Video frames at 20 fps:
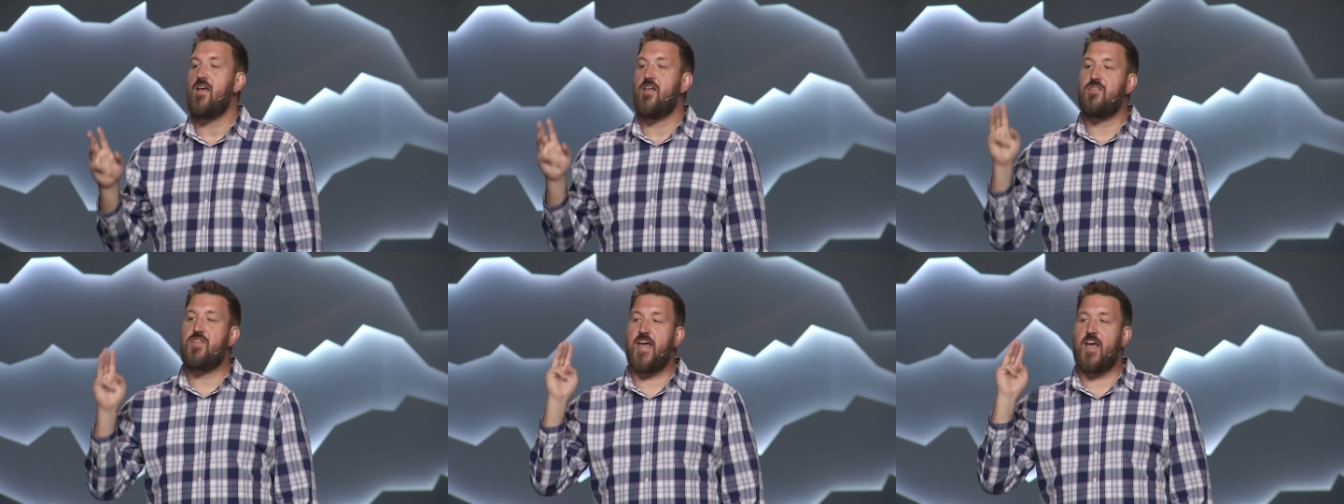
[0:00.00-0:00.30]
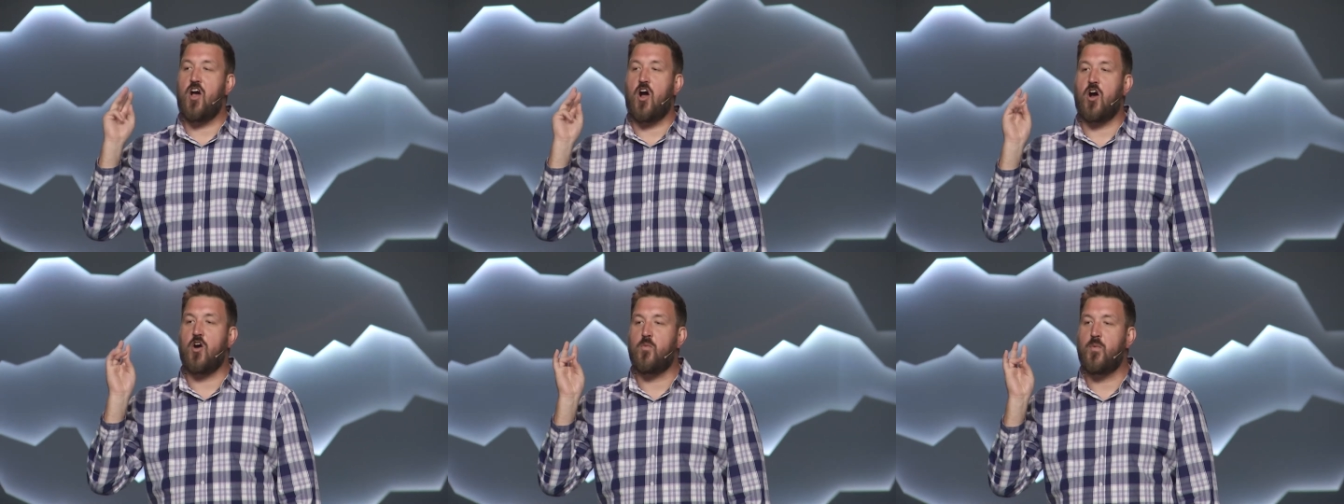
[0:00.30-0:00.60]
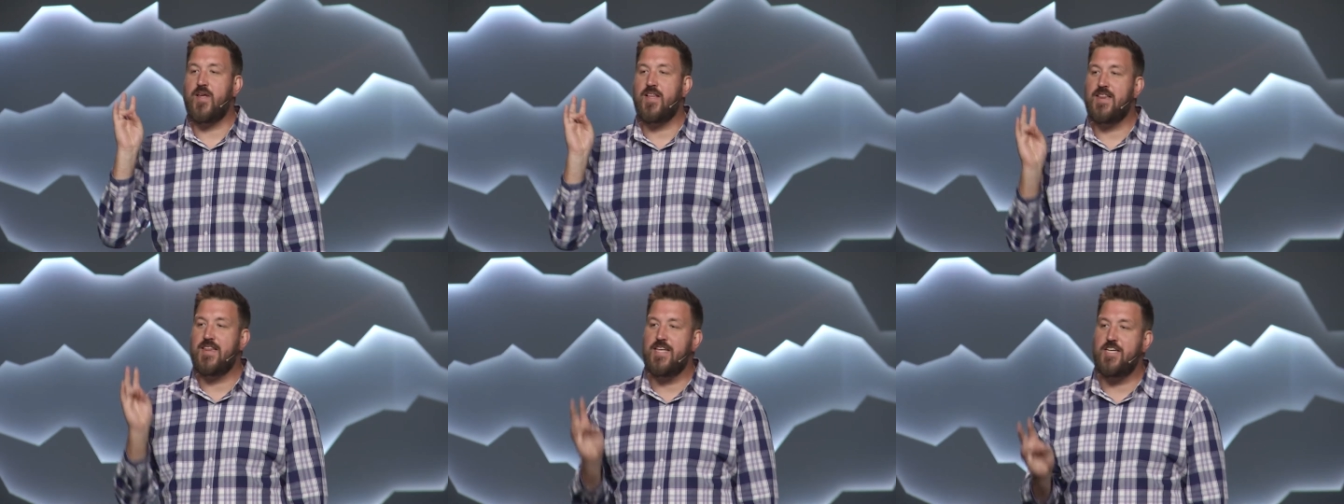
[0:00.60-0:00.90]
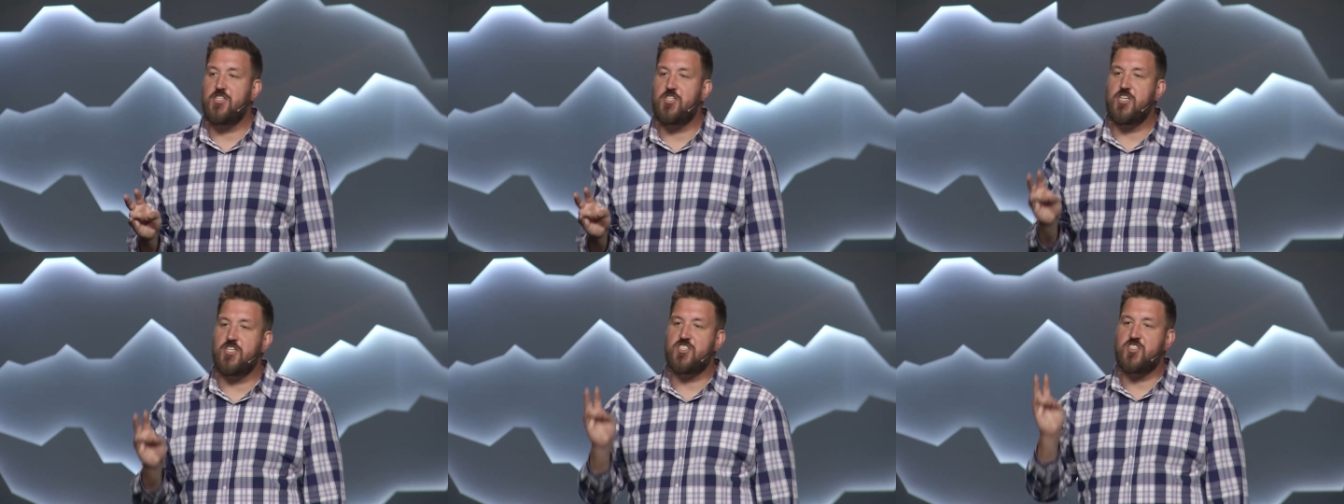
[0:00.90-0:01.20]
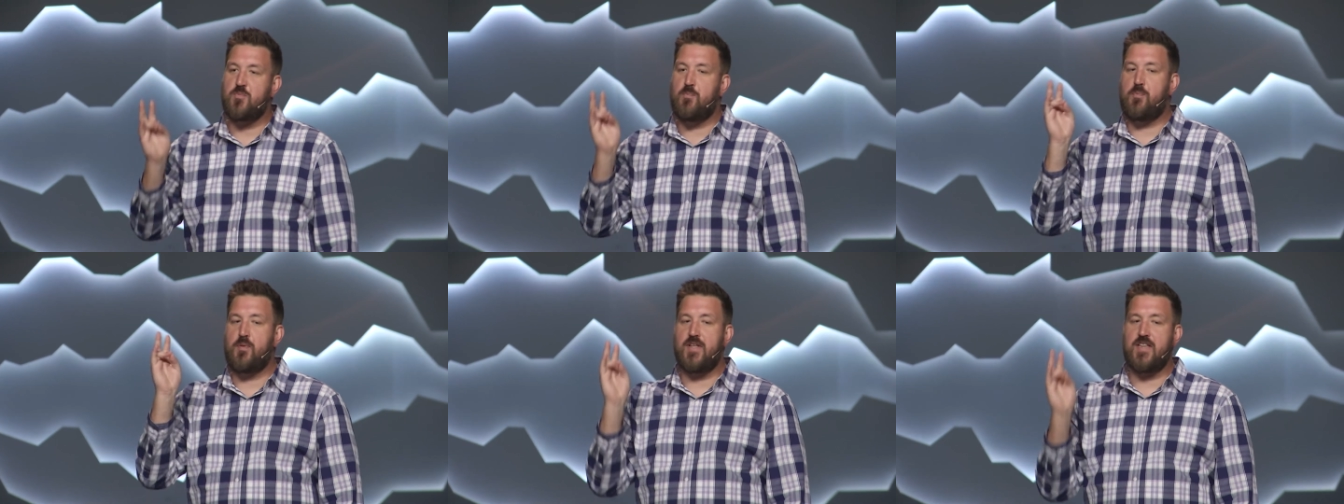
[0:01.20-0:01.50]
They are
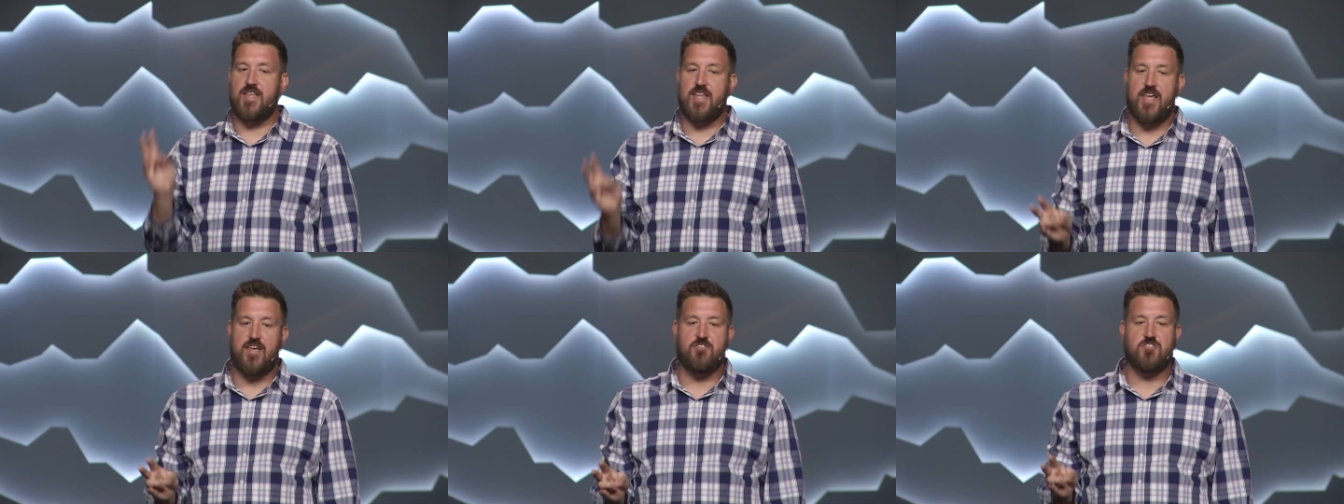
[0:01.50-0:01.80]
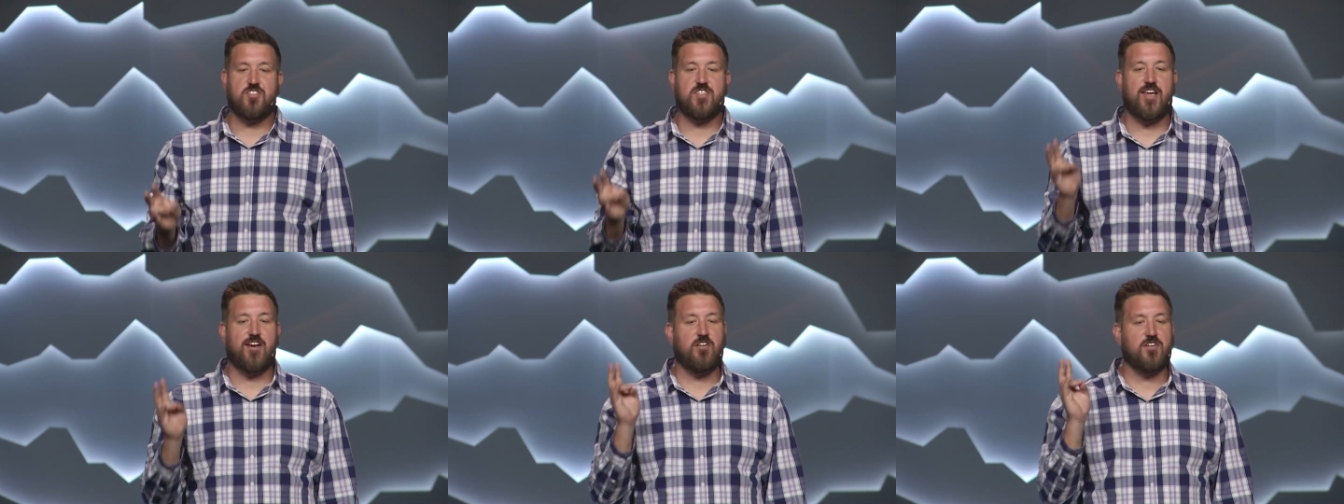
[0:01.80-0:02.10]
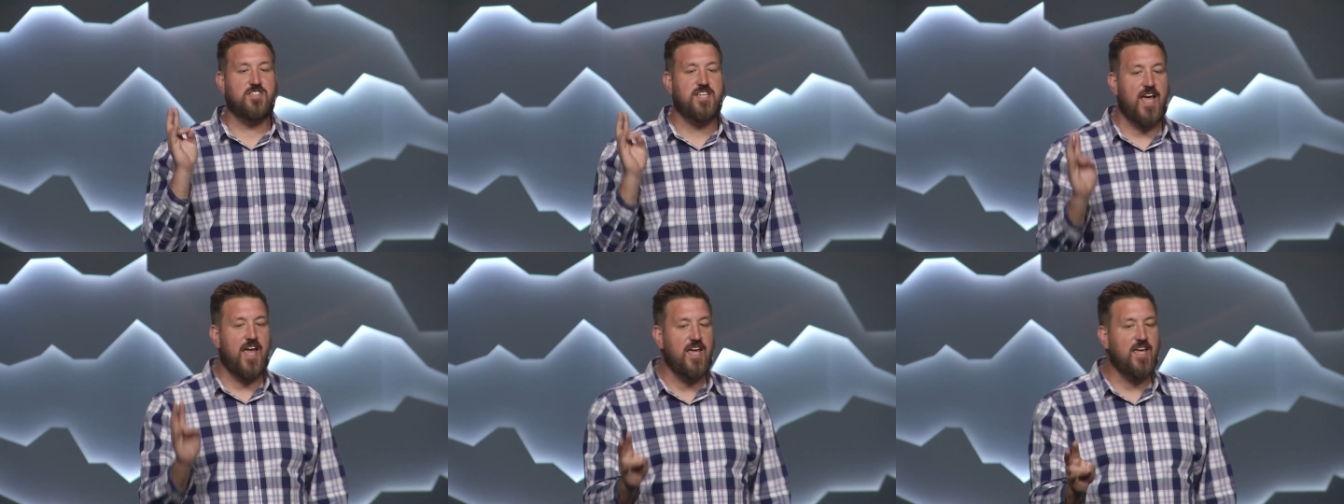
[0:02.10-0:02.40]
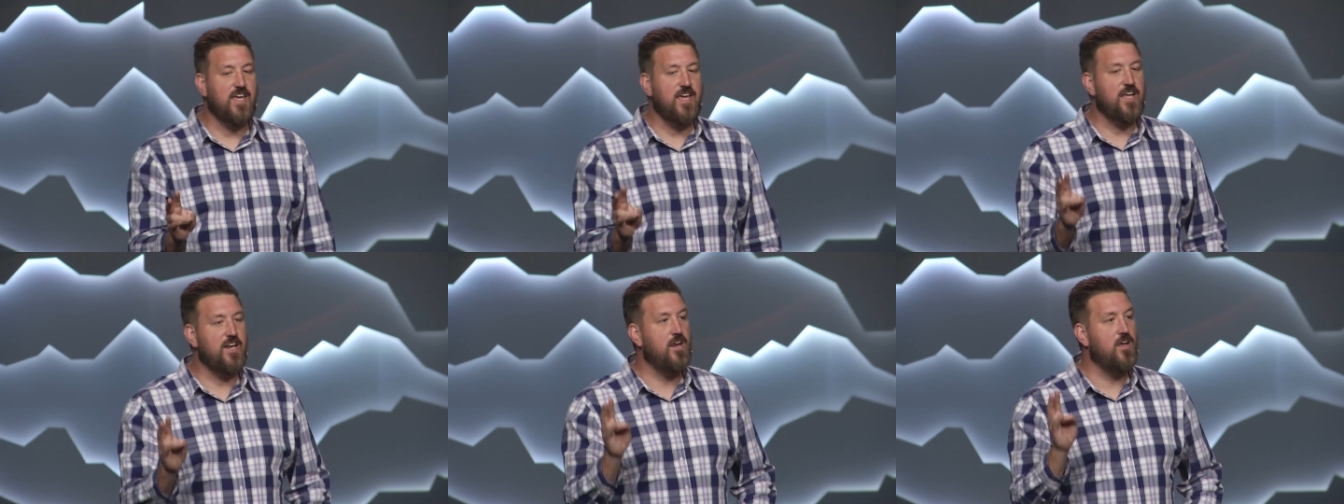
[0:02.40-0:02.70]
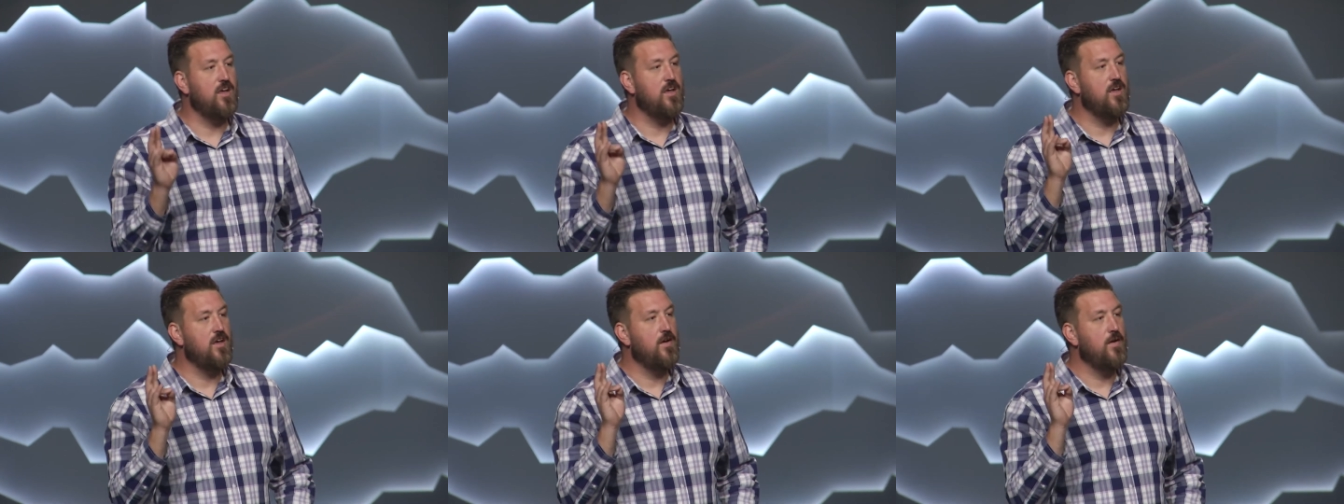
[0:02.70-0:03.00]
religious beliefs that are taken